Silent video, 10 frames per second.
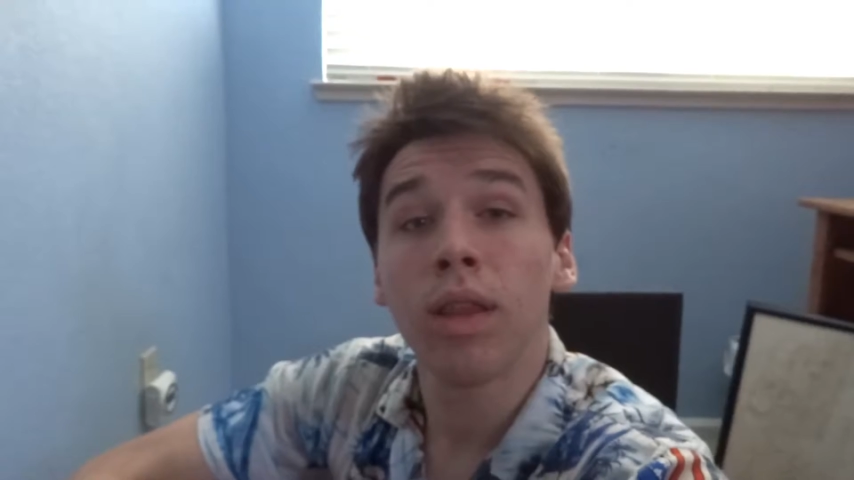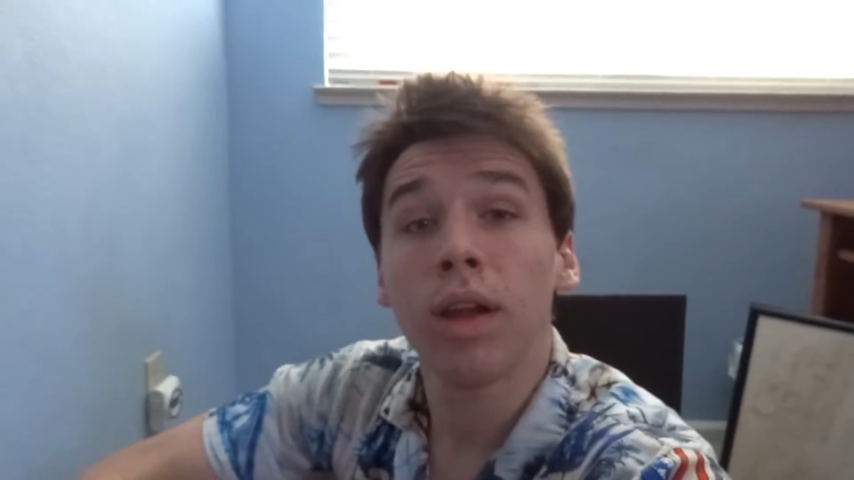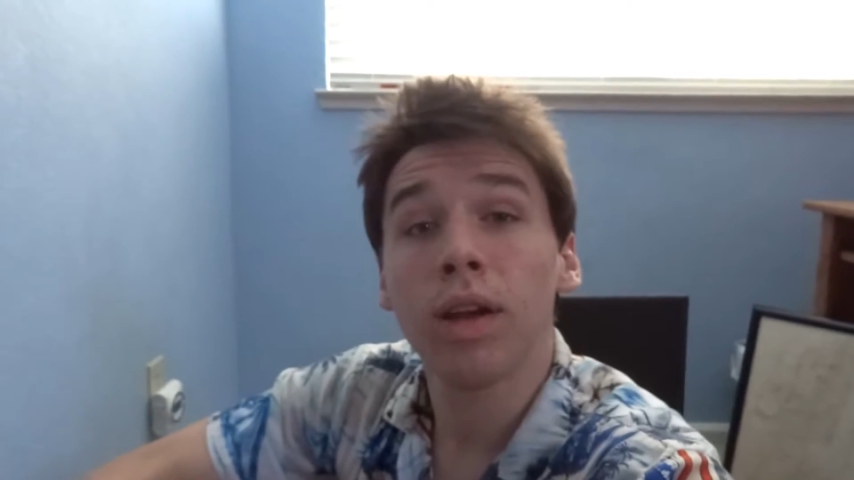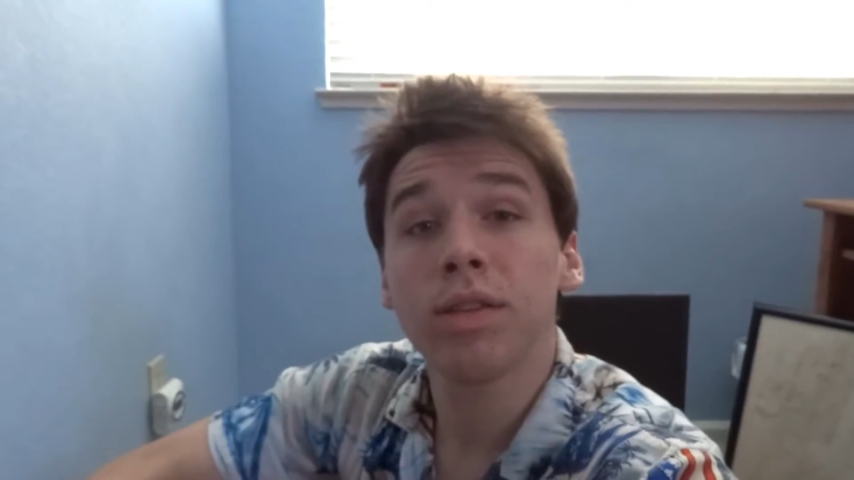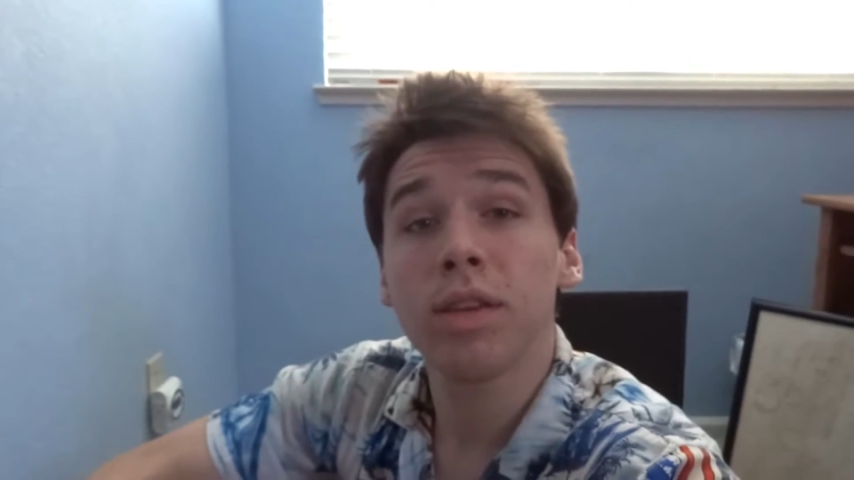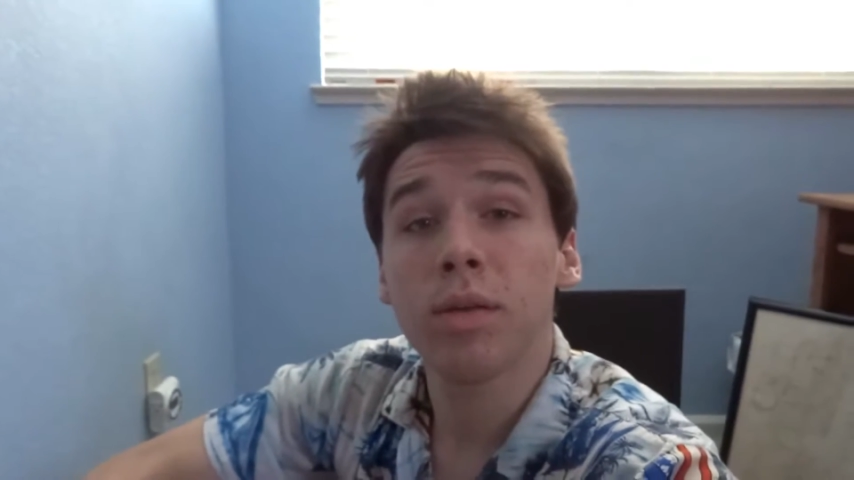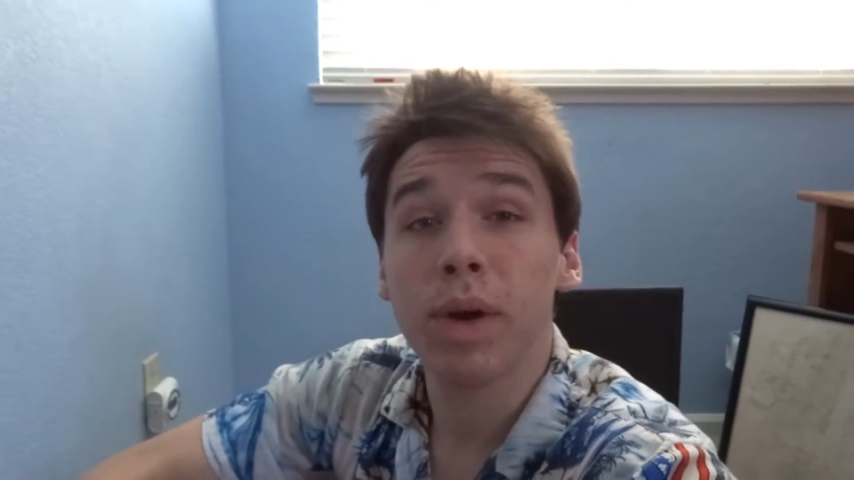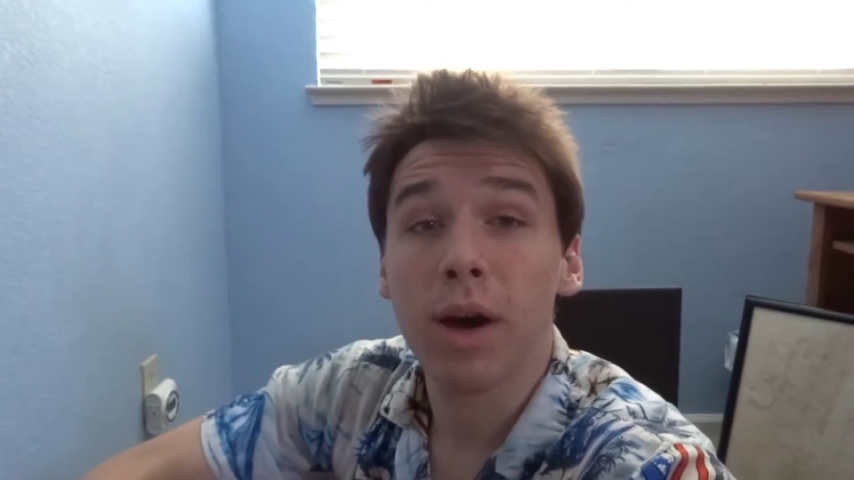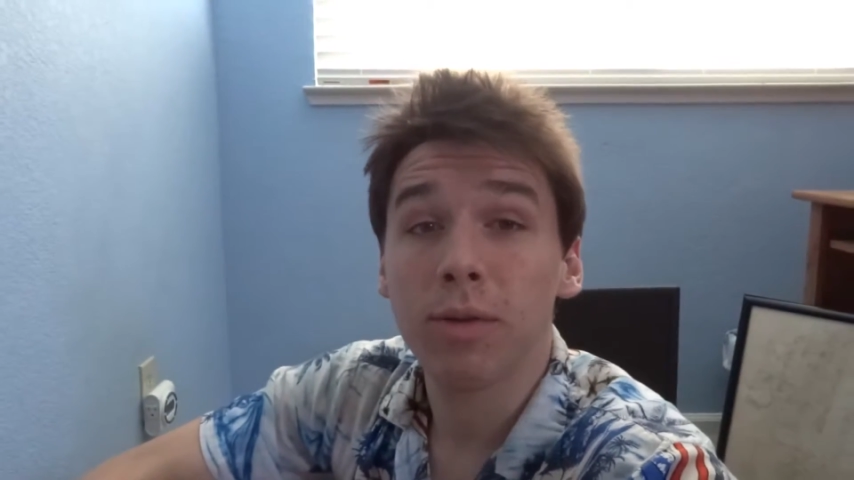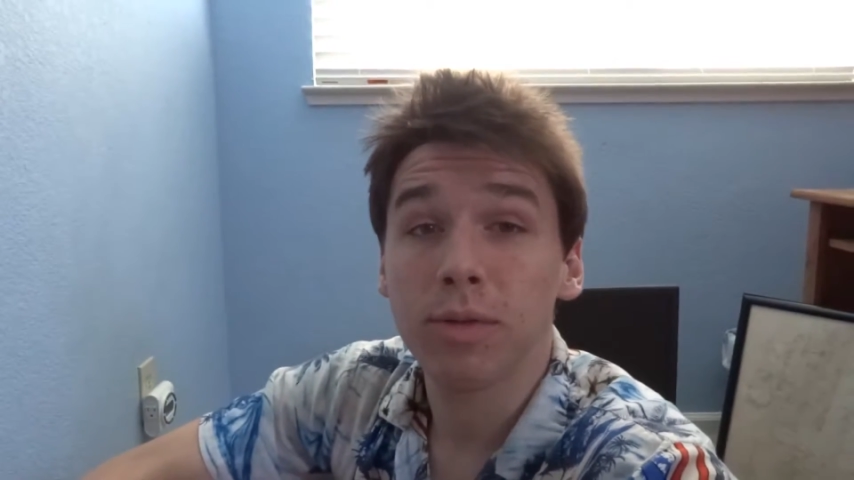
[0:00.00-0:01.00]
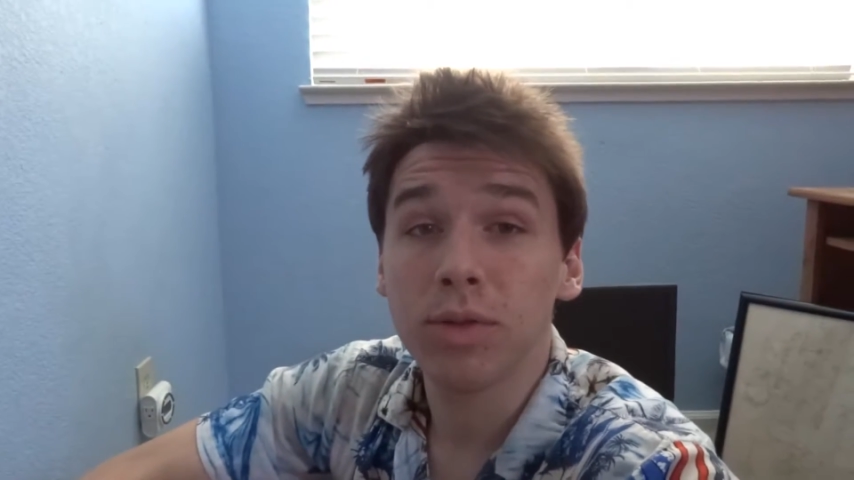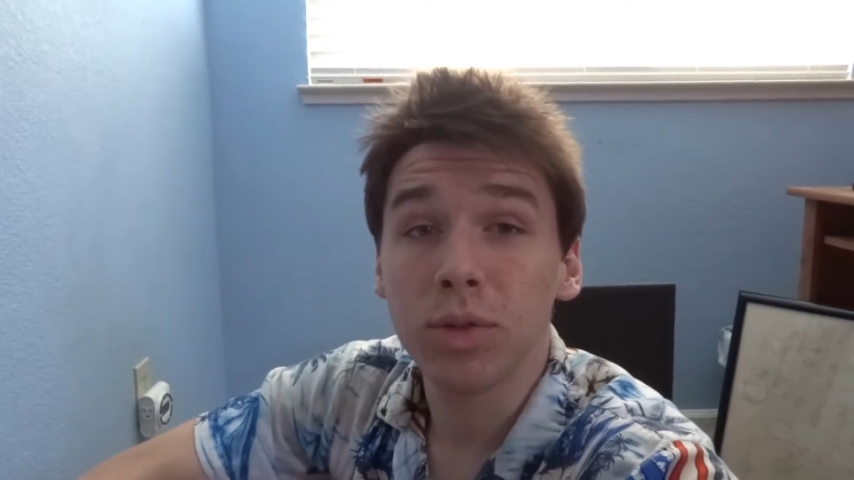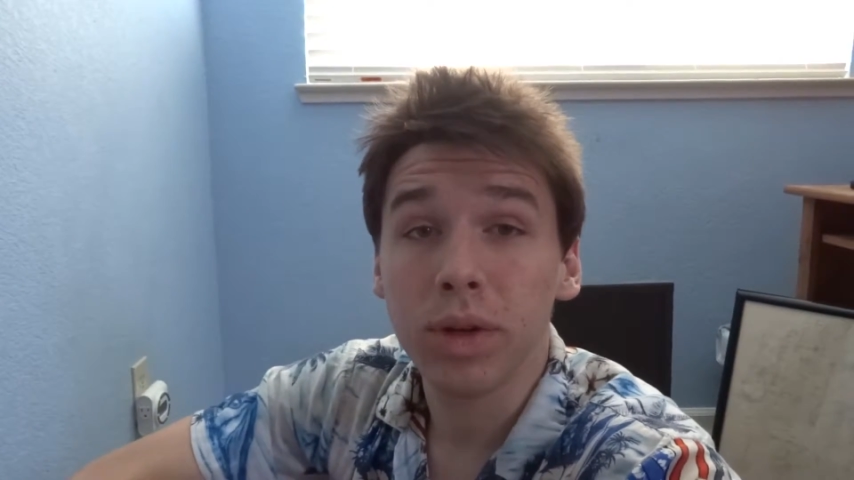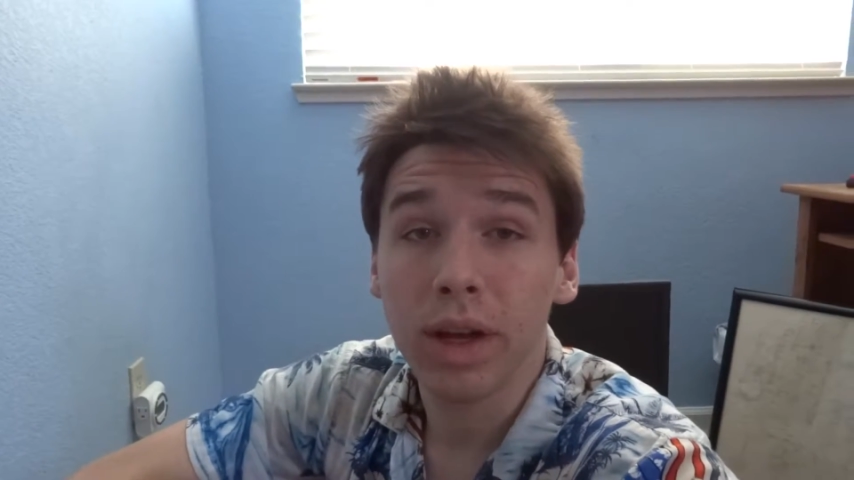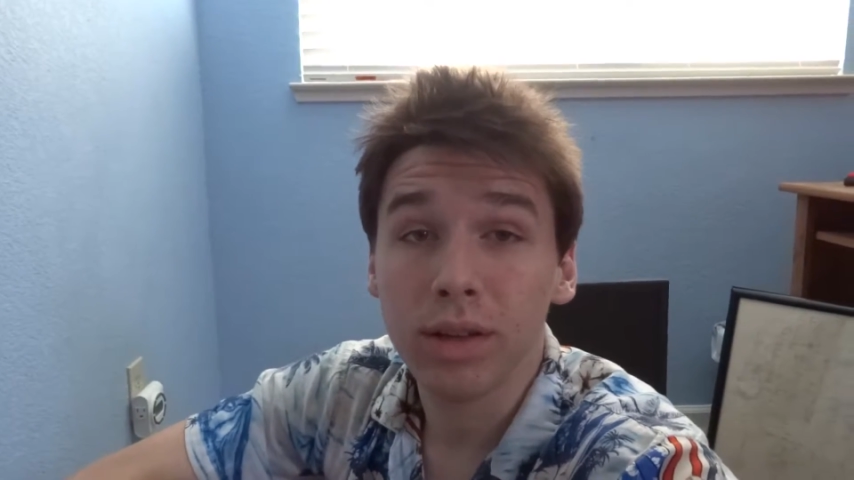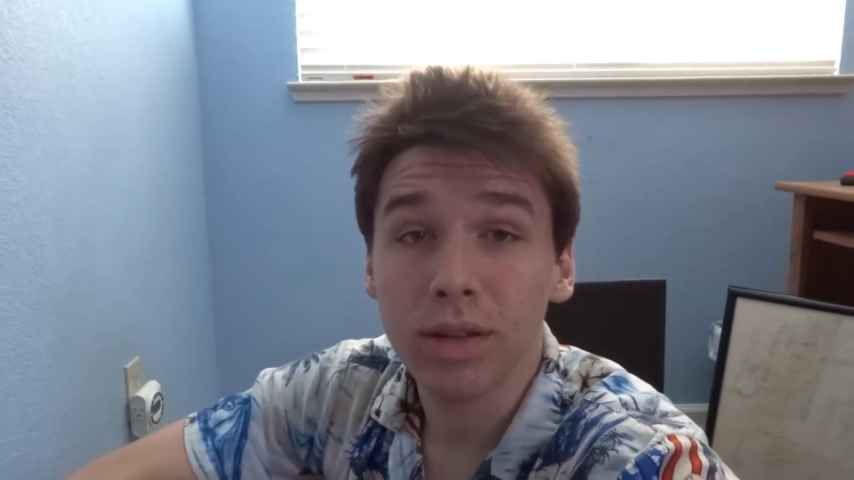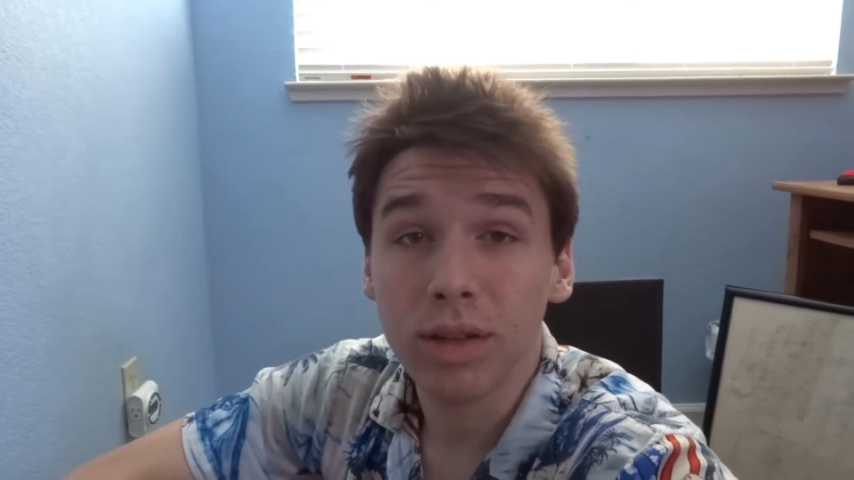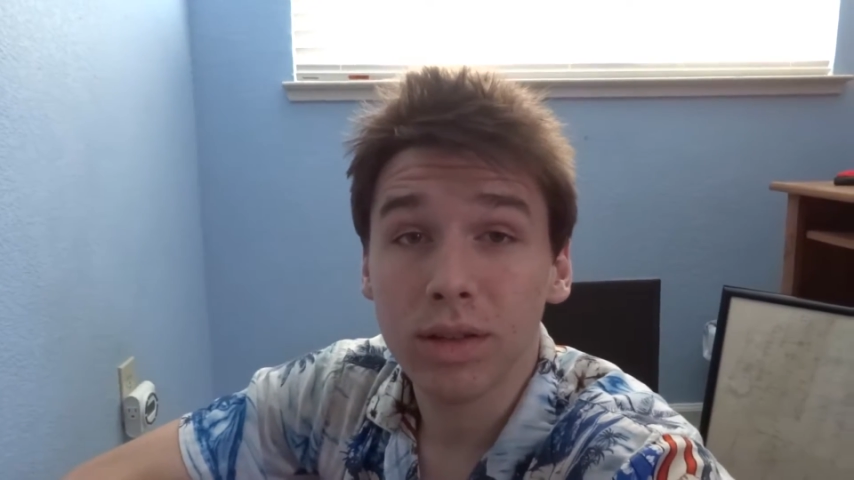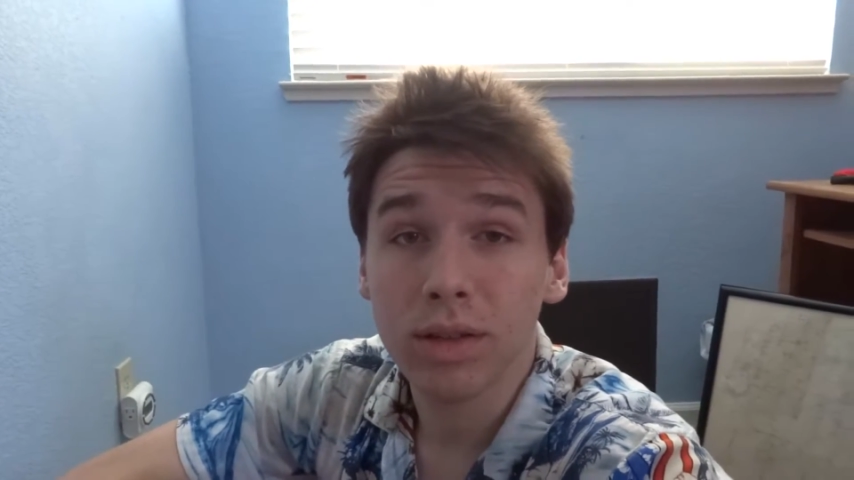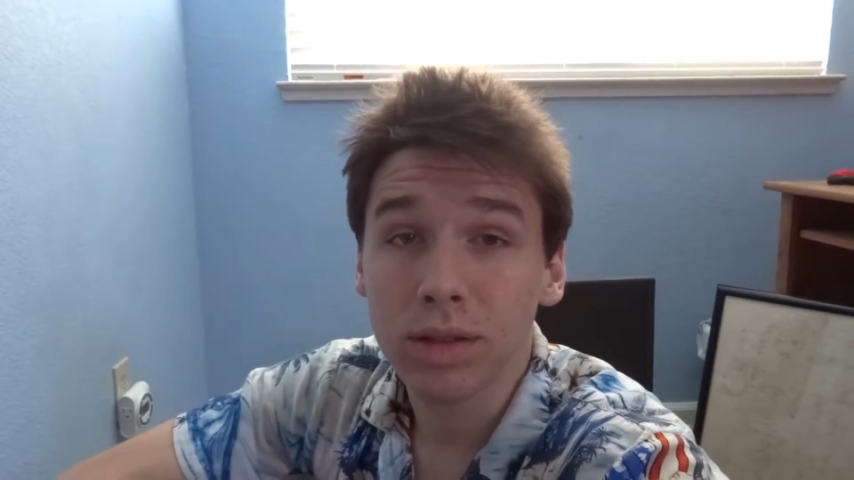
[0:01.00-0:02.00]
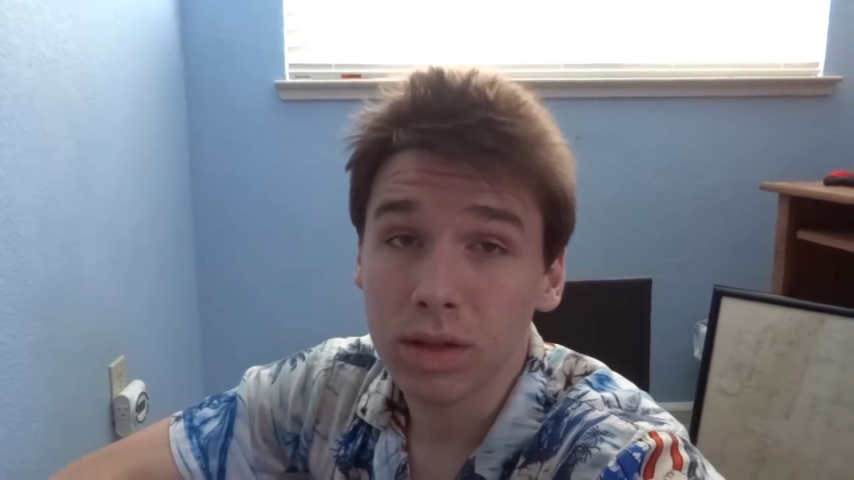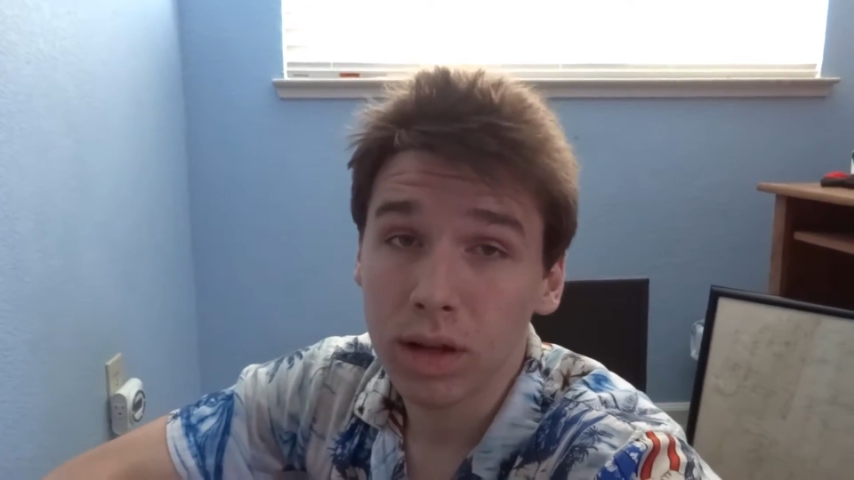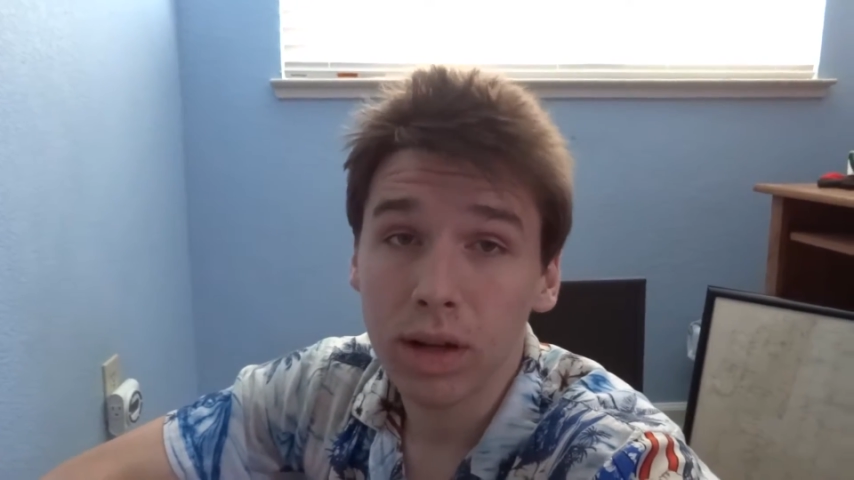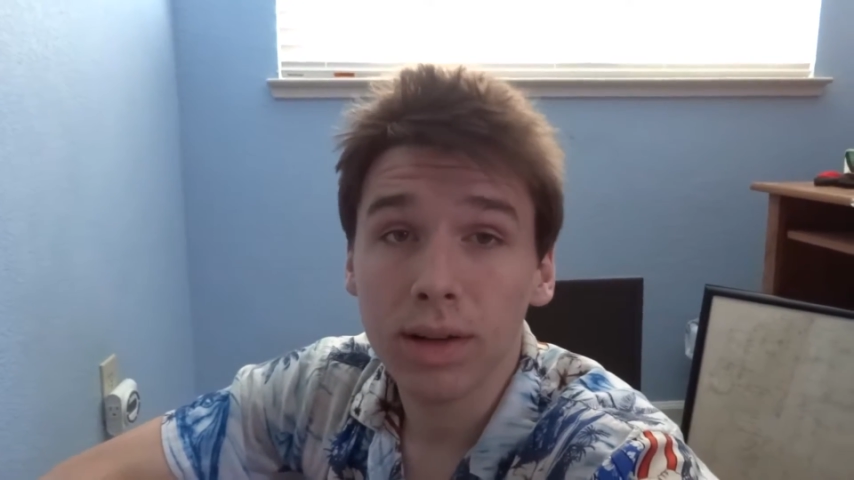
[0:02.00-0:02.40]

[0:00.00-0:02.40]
The nice thing about doing handstands is that